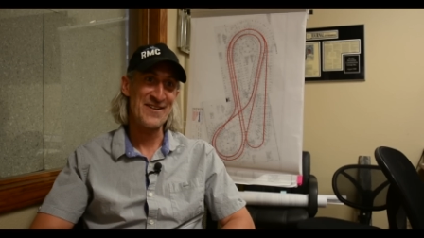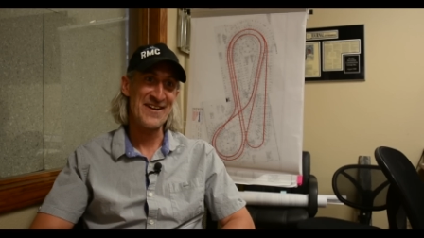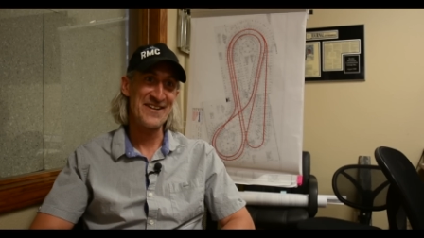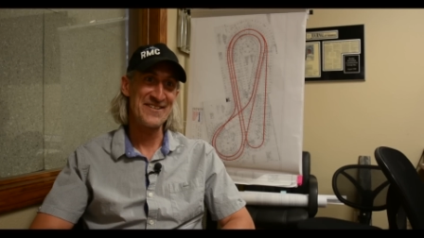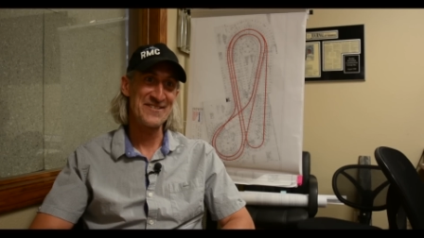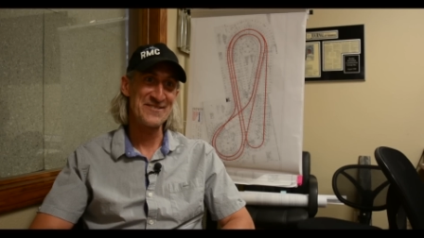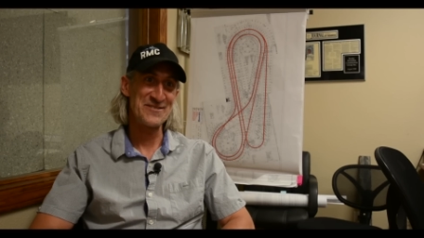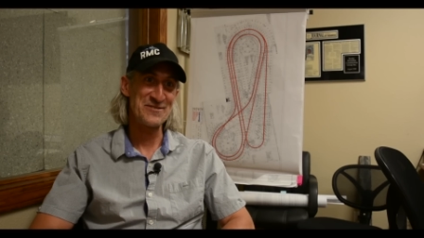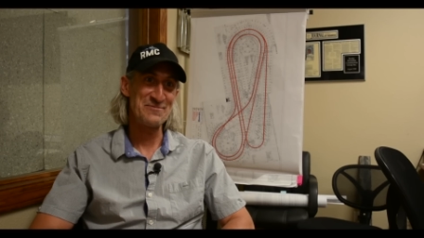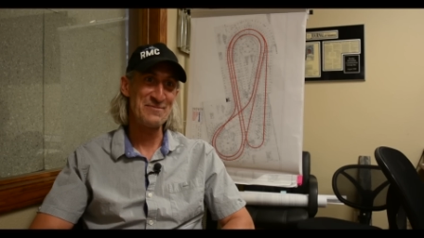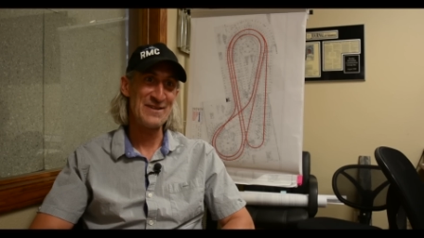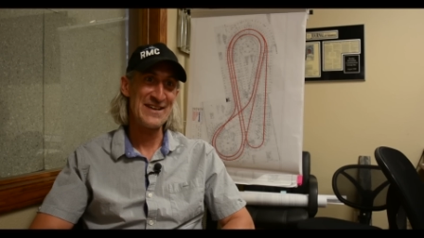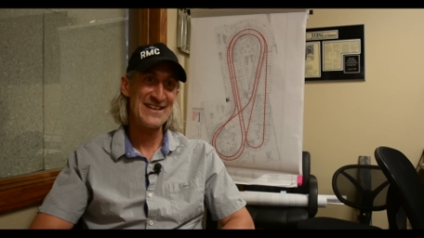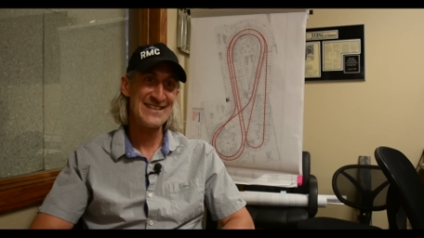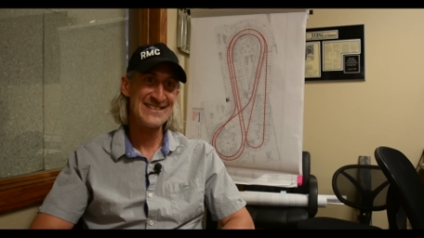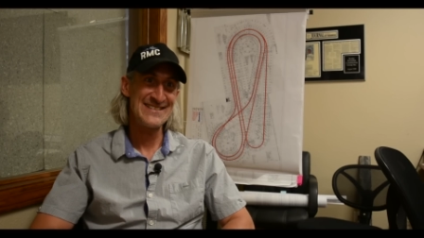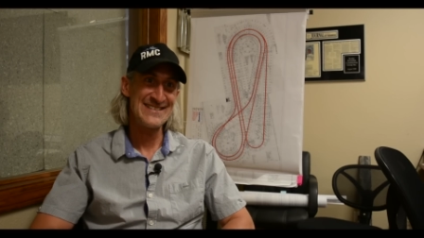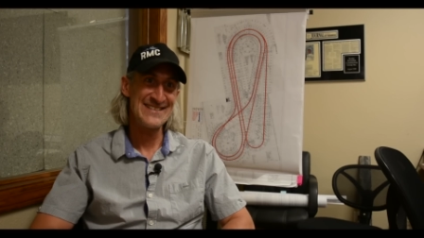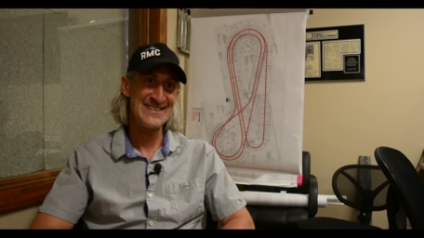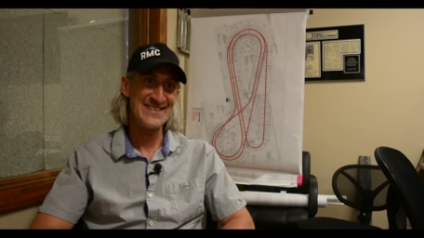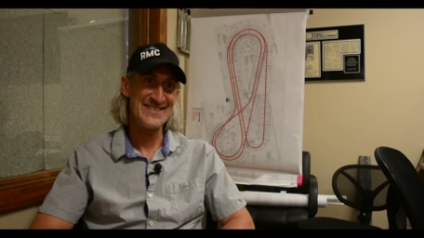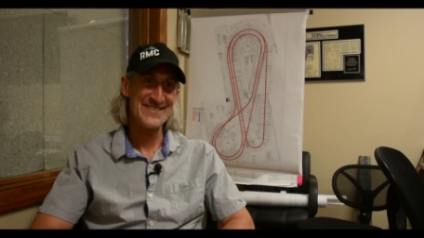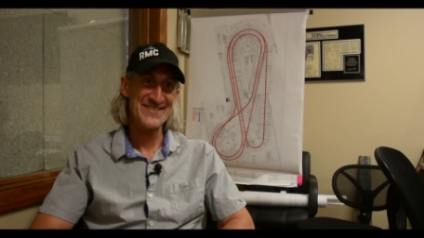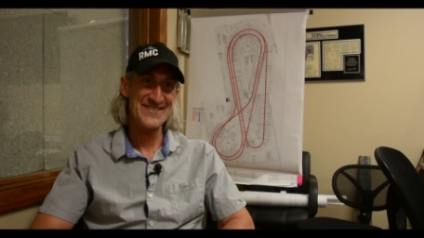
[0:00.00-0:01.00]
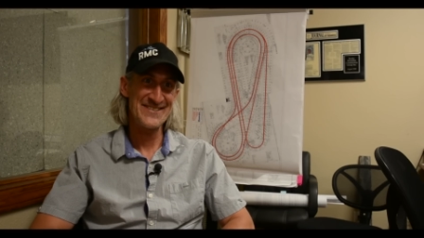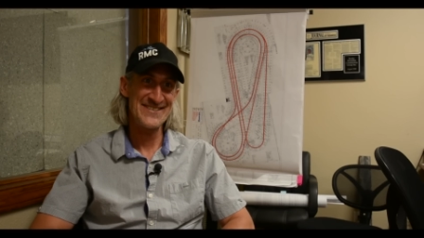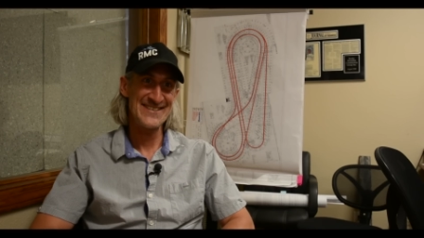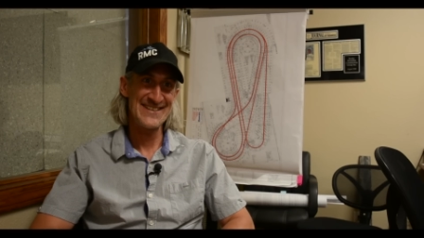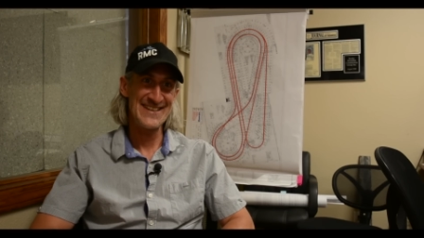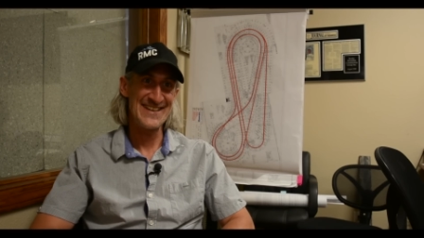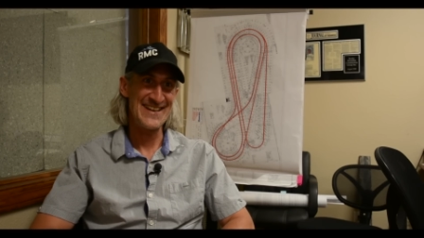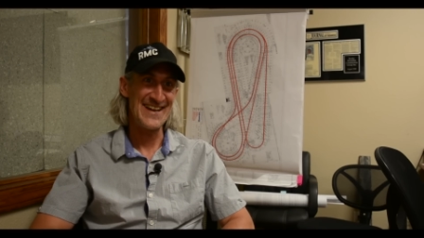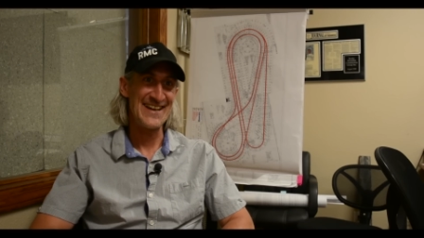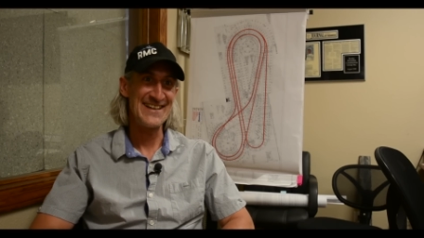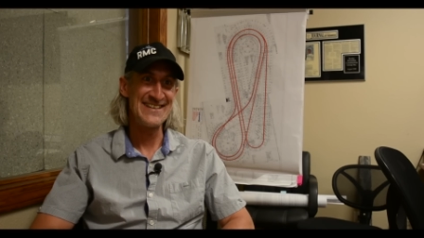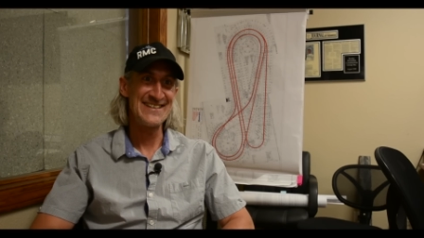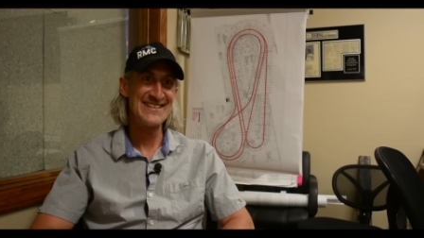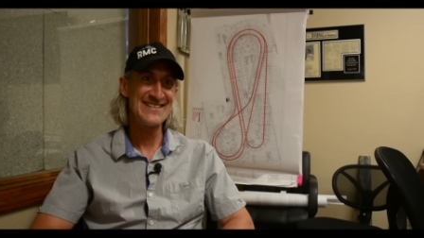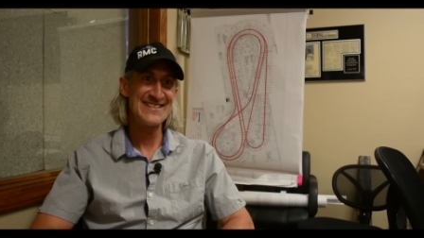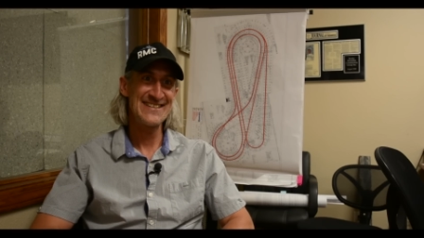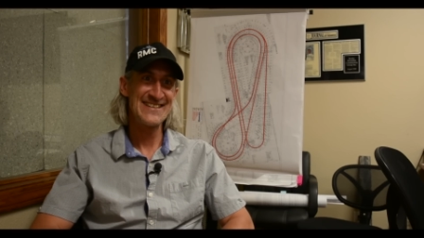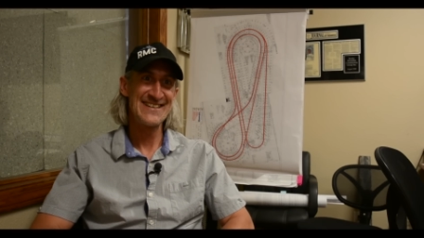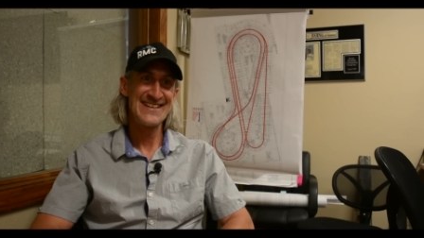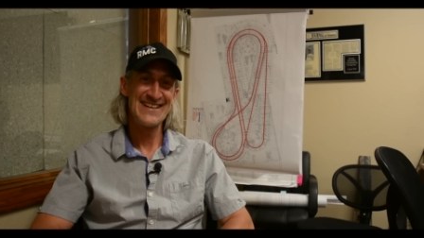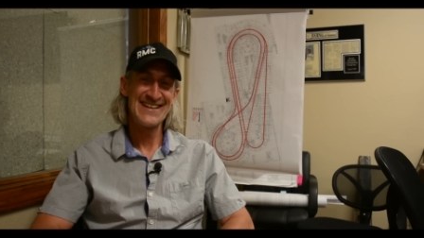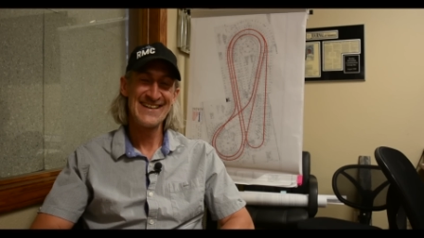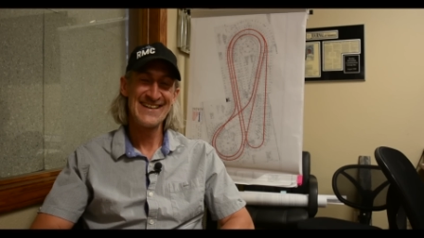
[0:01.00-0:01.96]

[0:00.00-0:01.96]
around a little bit. You know, this is in the 90s.